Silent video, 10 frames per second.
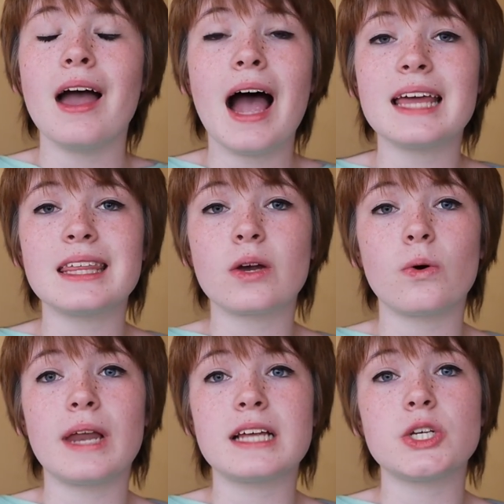I think
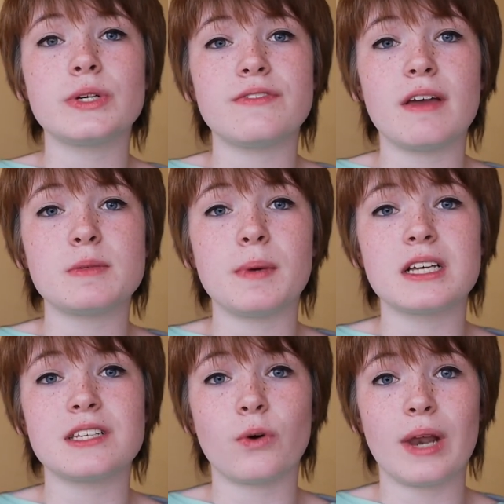Orlando is famous
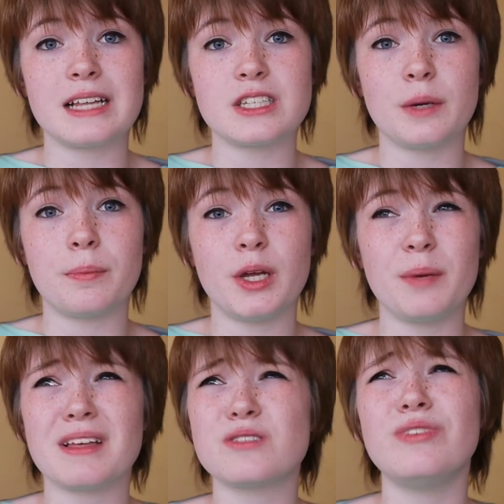because of Orlando
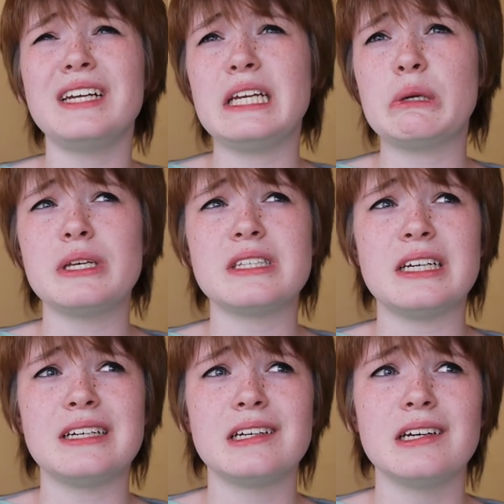Bloom. That's really
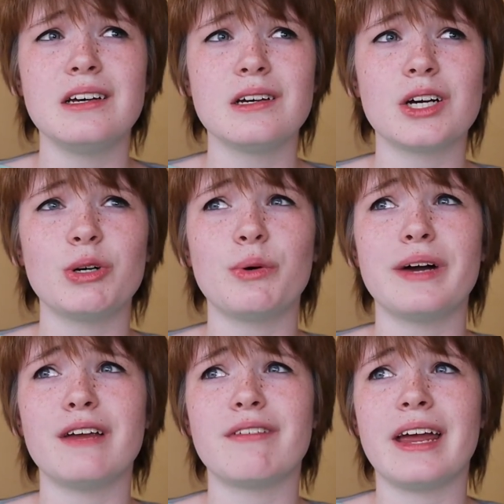noisy. Go
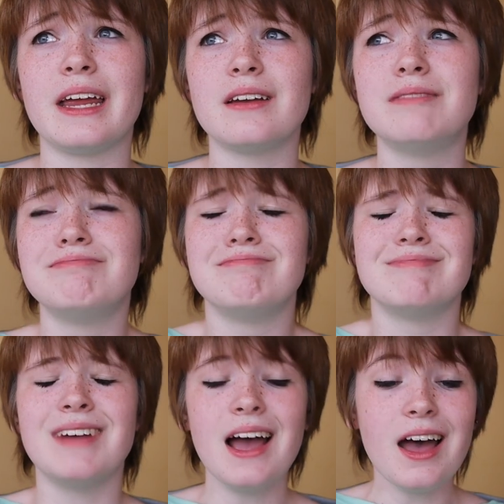away, rain.
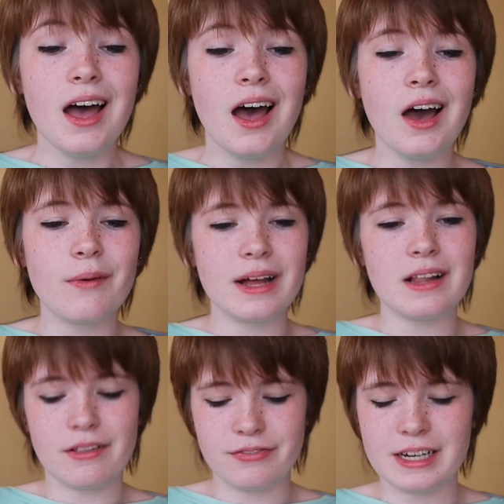Oh well,
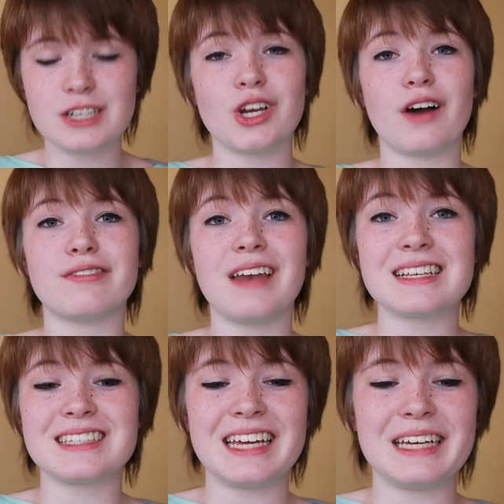I'll finish off.
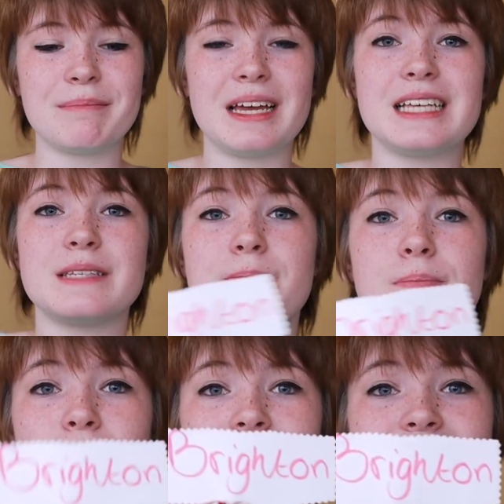Last name is
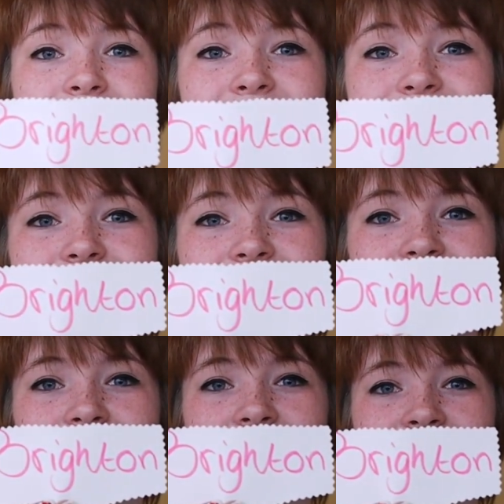Brighton,
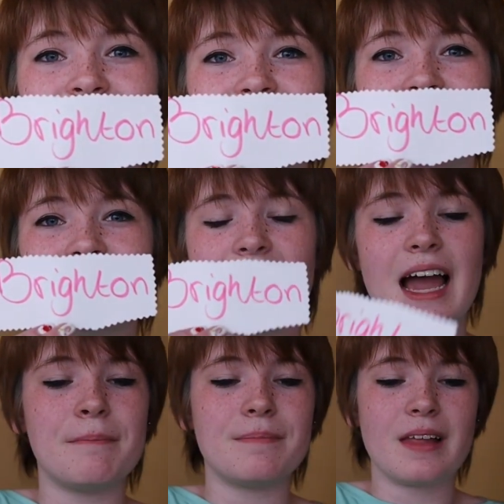and
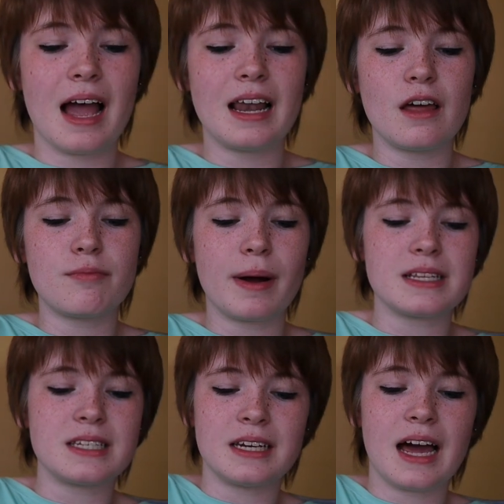I love
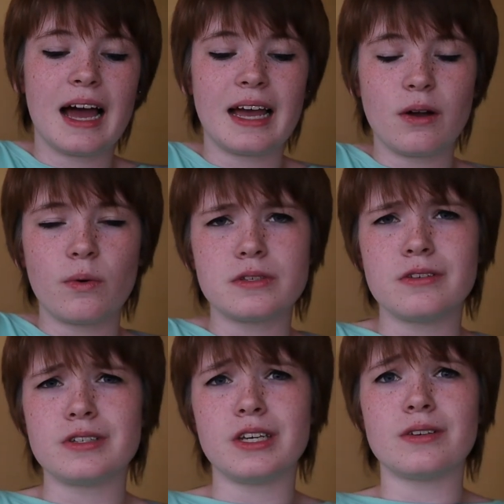Brighton. I always
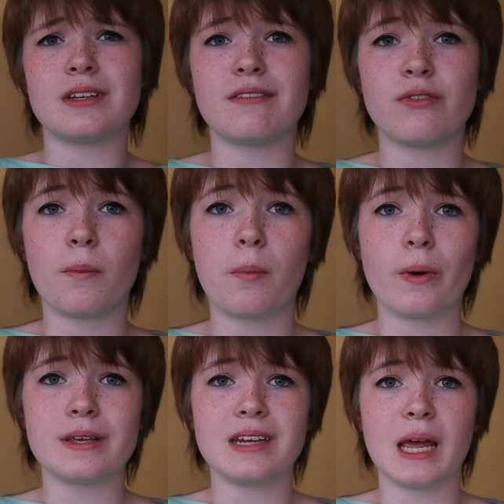used to use it for
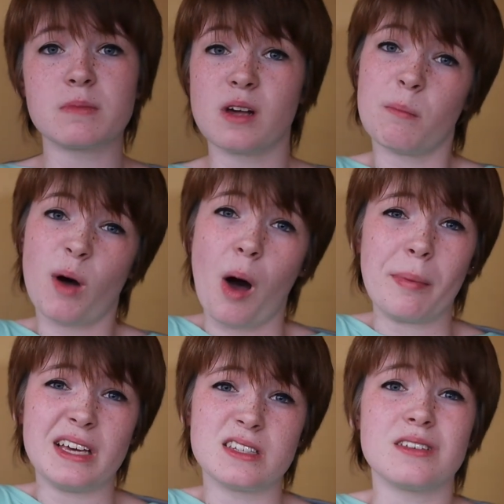boys' names on
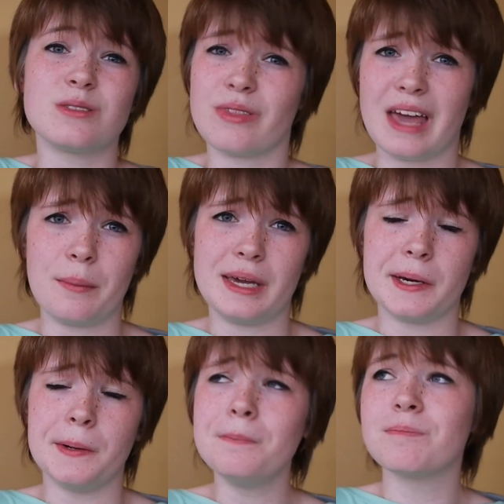Barbies, so there we
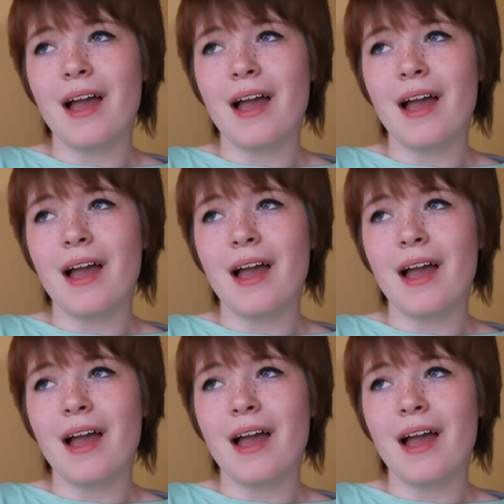go.